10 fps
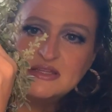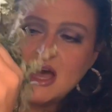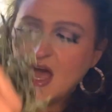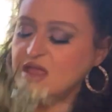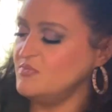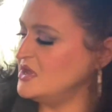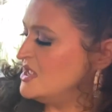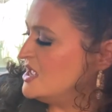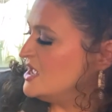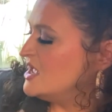type
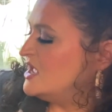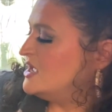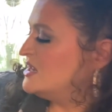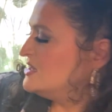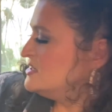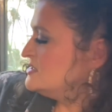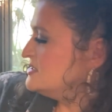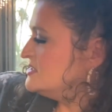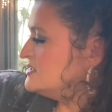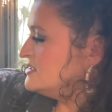and
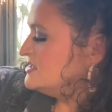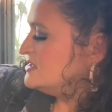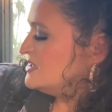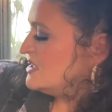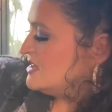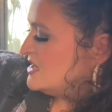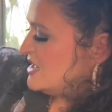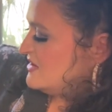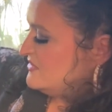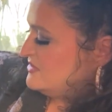a
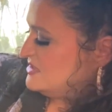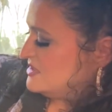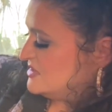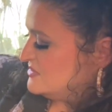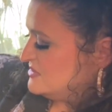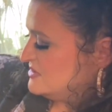lot of, you know,